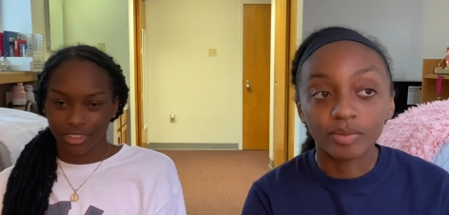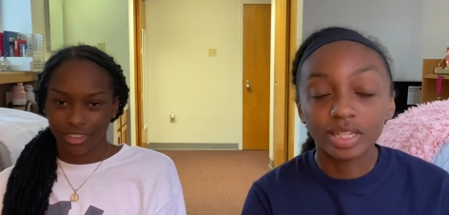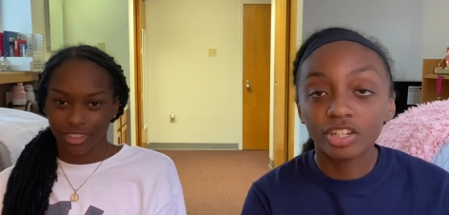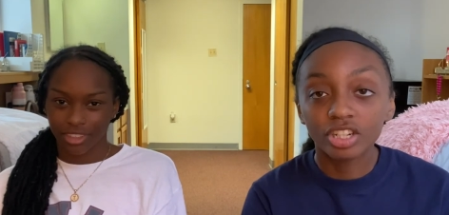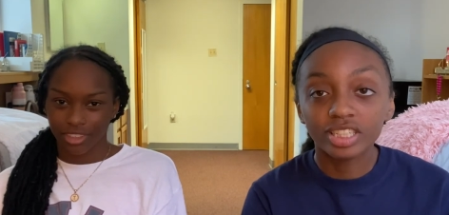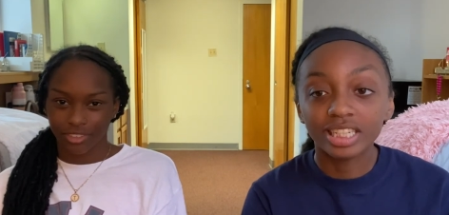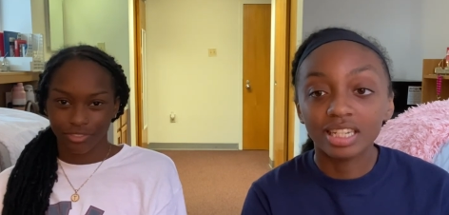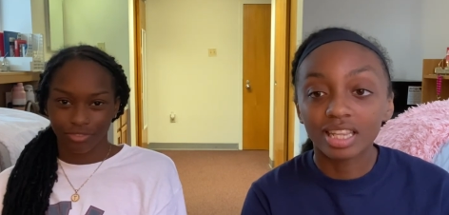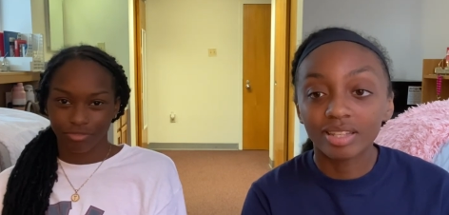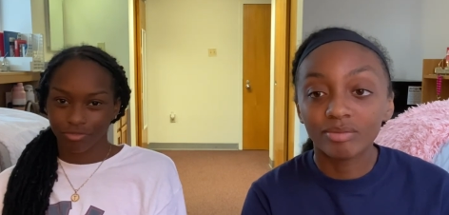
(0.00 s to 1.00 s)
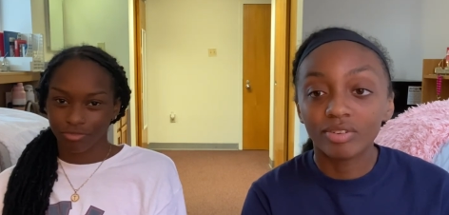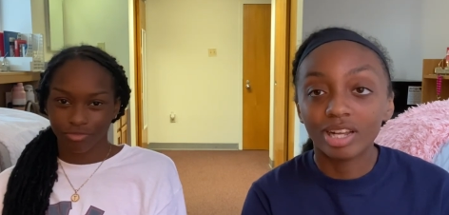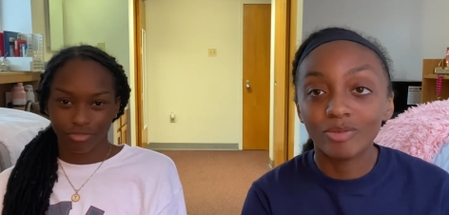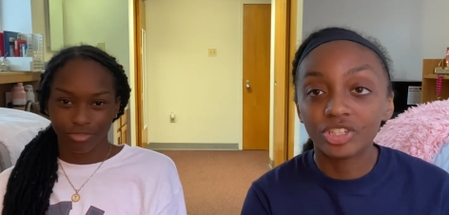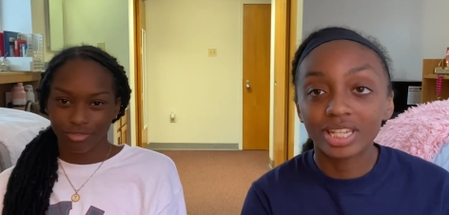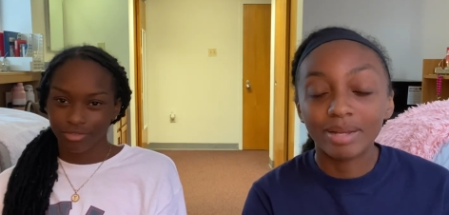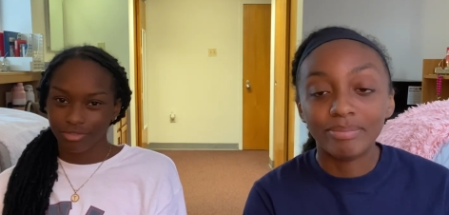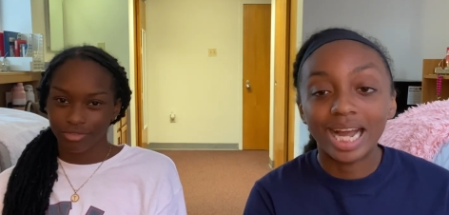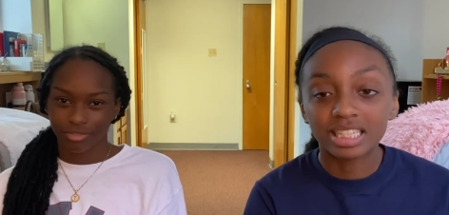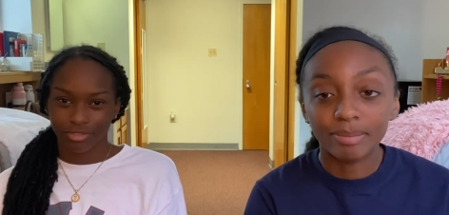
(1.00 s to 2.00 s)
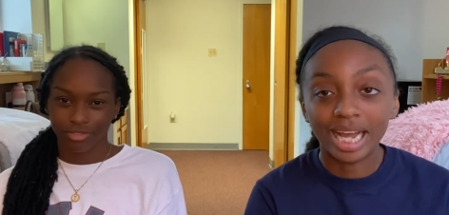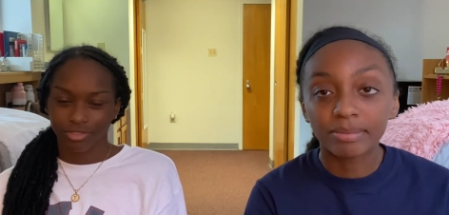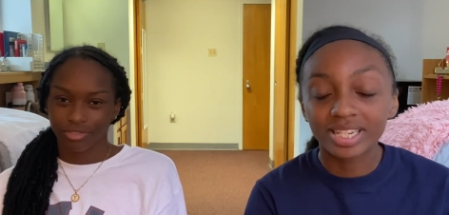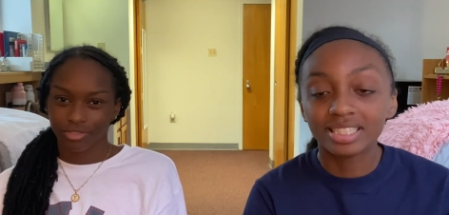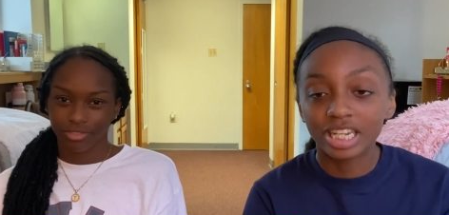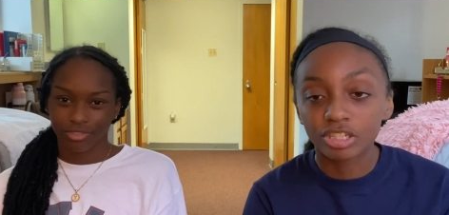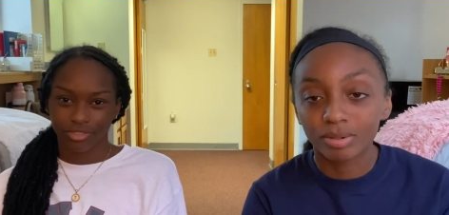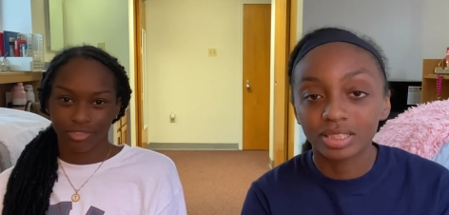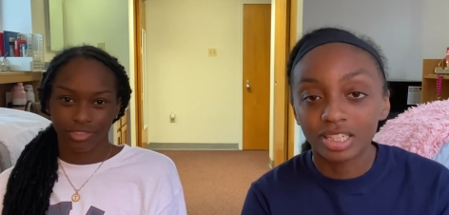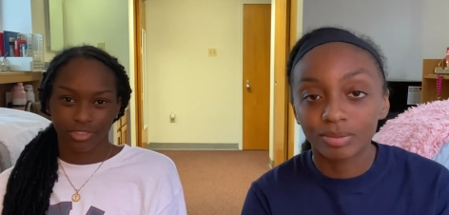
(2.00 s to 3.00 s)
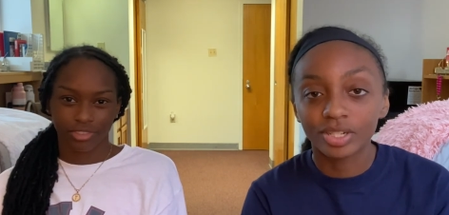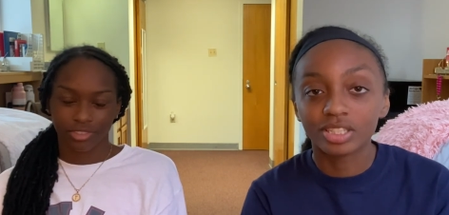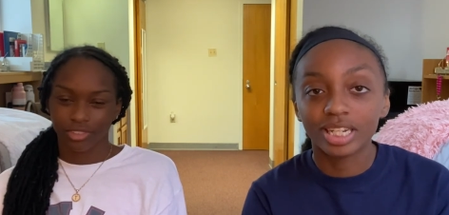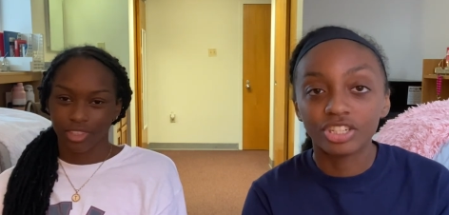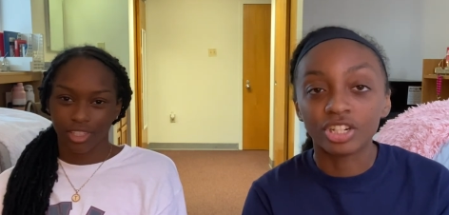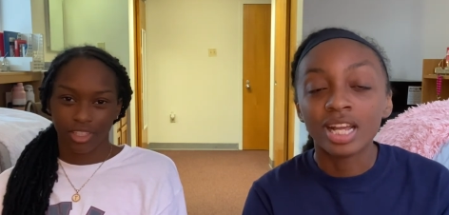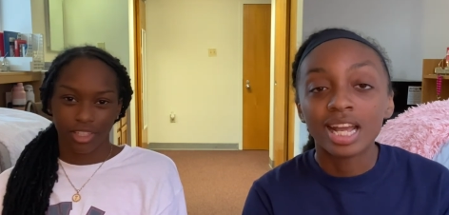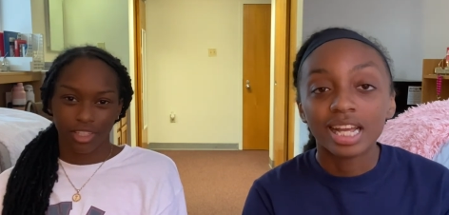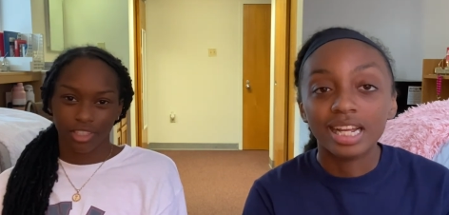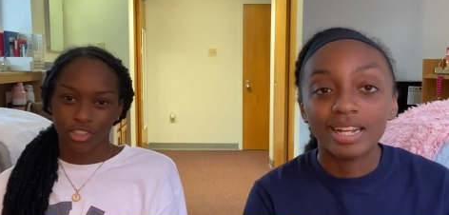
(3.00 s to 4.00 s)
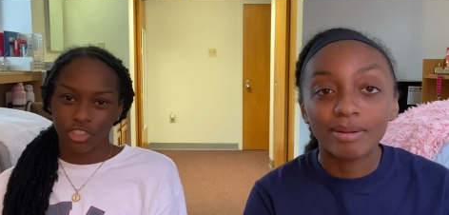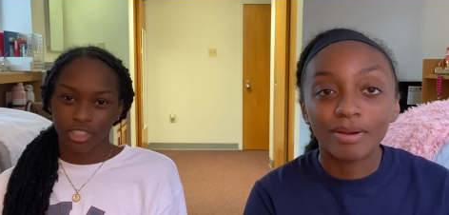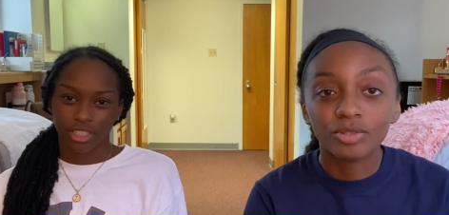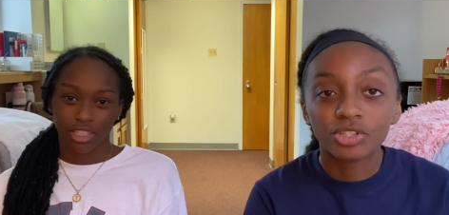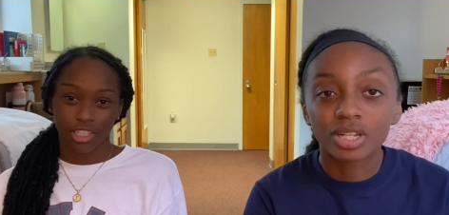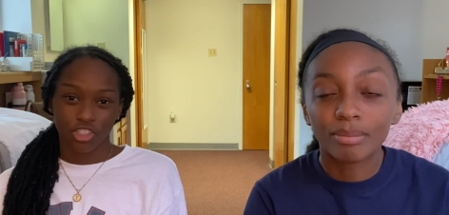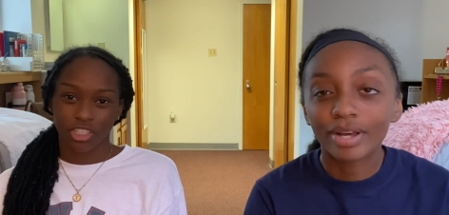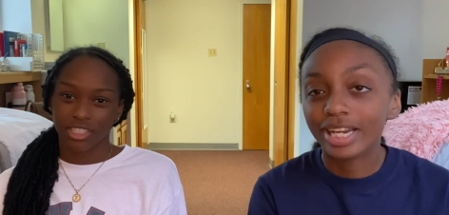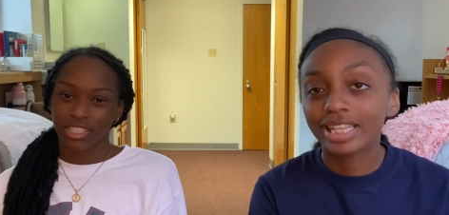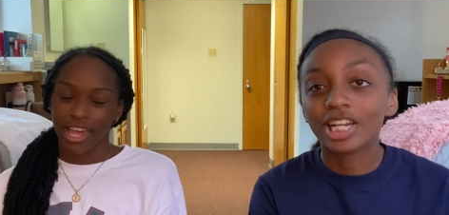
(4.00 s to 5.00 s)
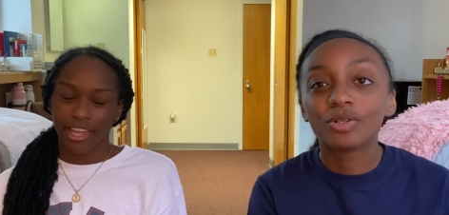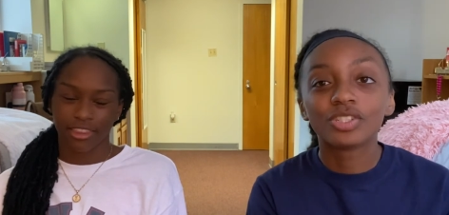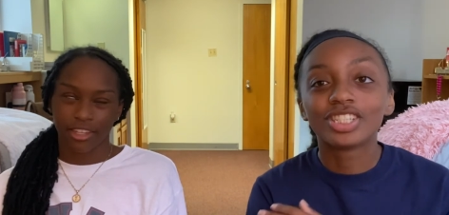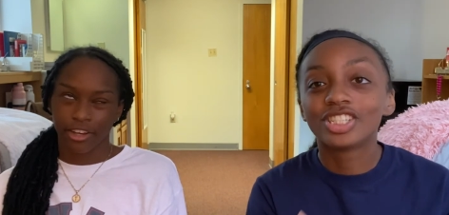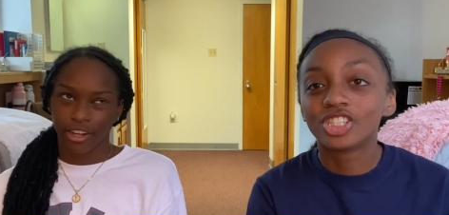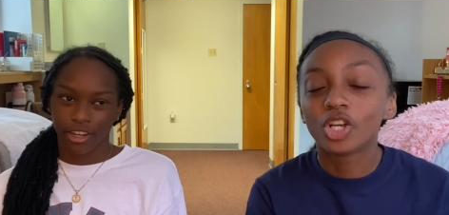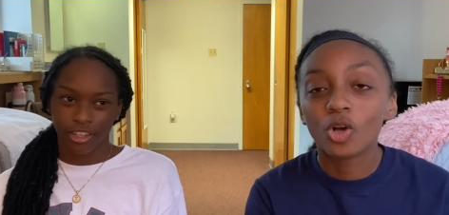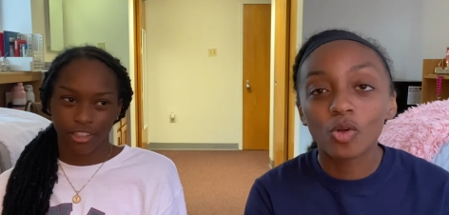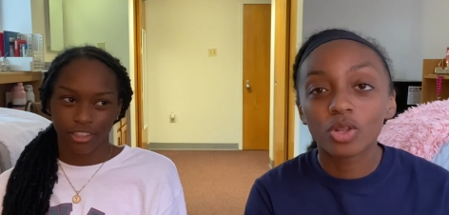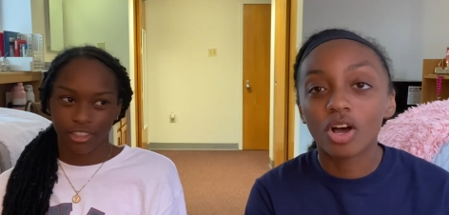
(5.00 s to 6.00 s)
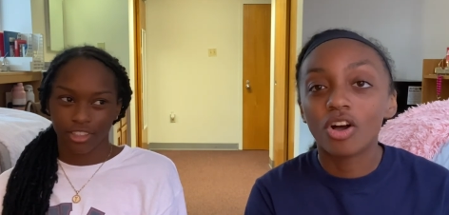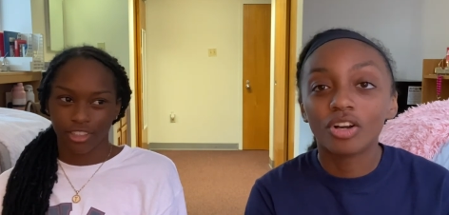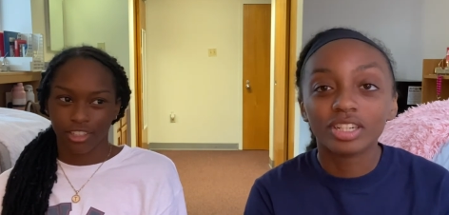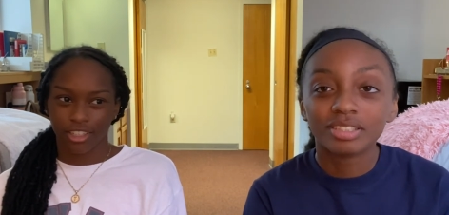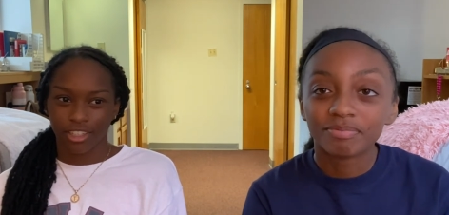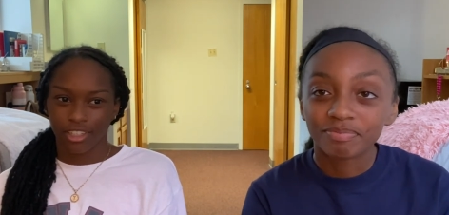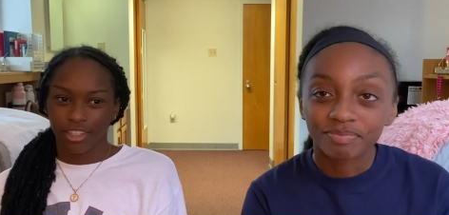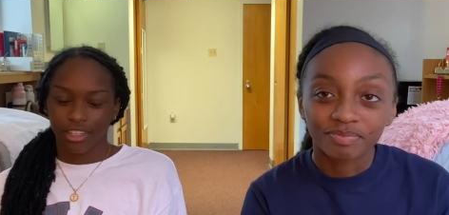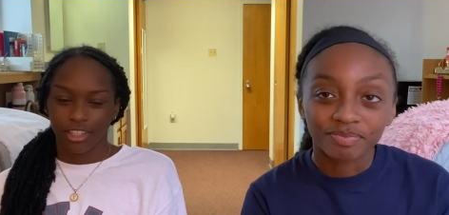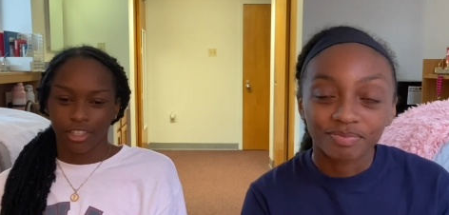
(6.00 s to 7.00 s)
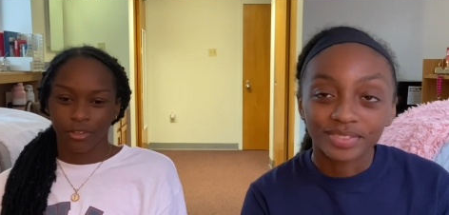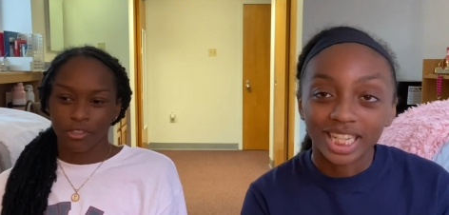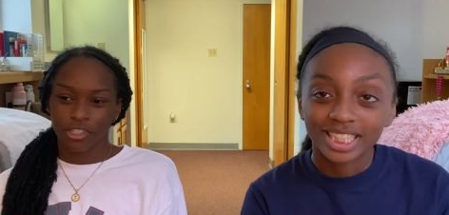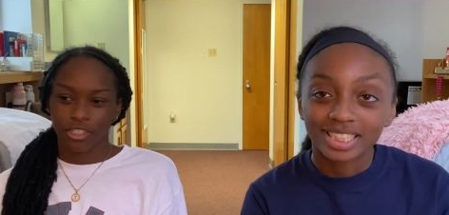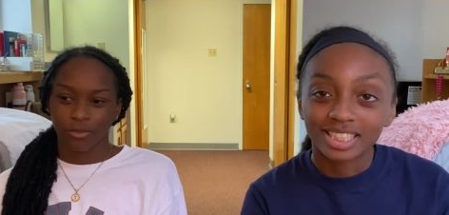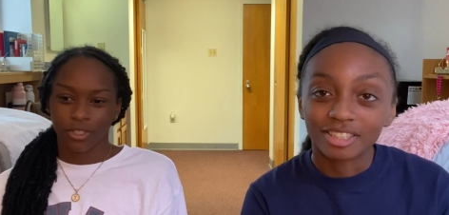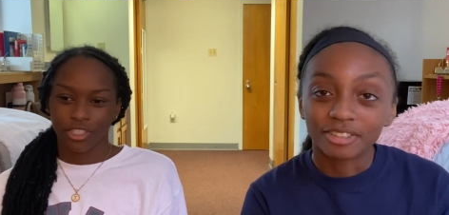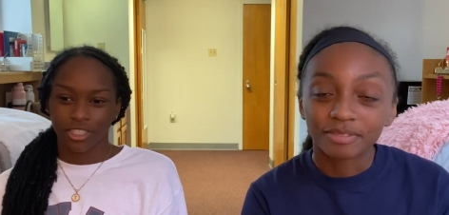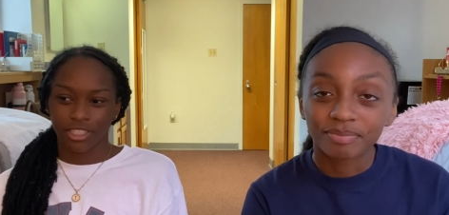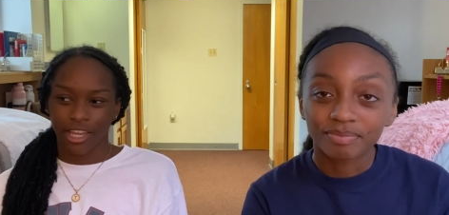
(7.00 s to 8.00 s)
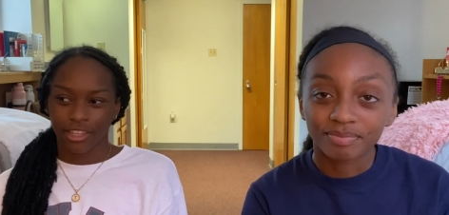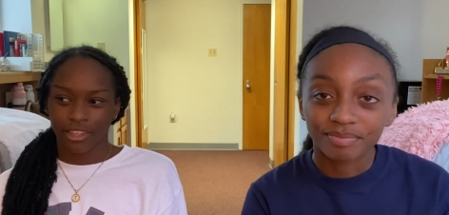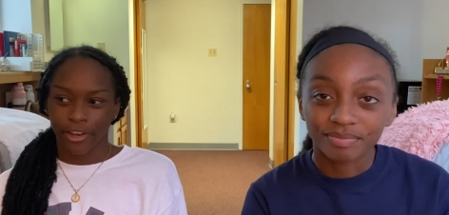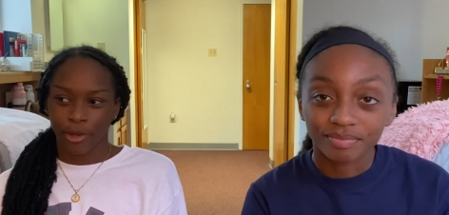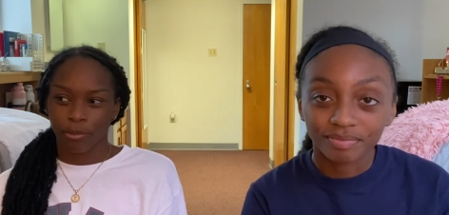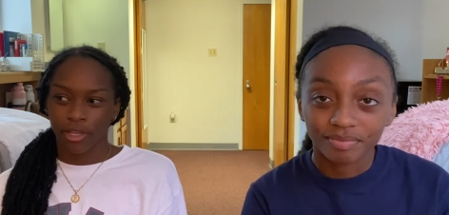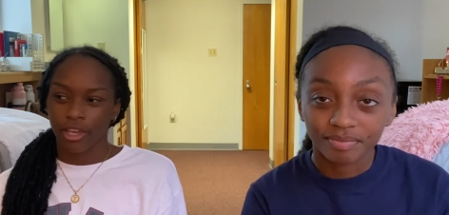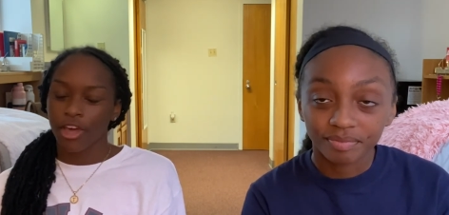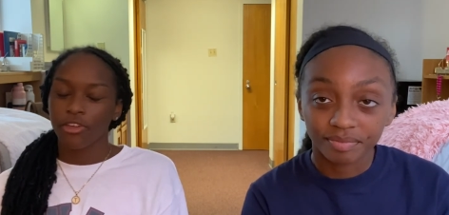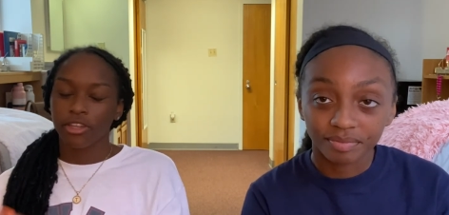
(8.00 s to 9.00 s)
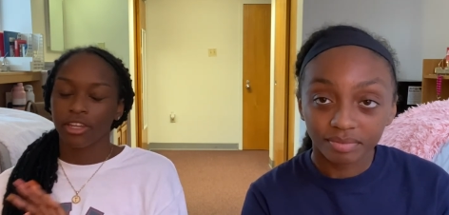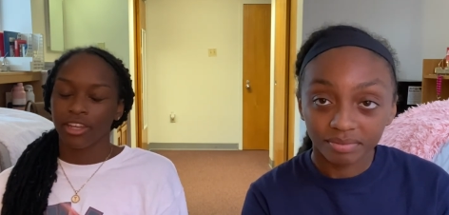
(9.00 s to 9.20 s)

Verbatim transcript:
Speaker 1: We literally did nothing fun. We just had back to back presentation, presentation, presentation, and everybody was just complaining just that it was there. so
Speaker 2: long. It was just so. we just sat there. But other than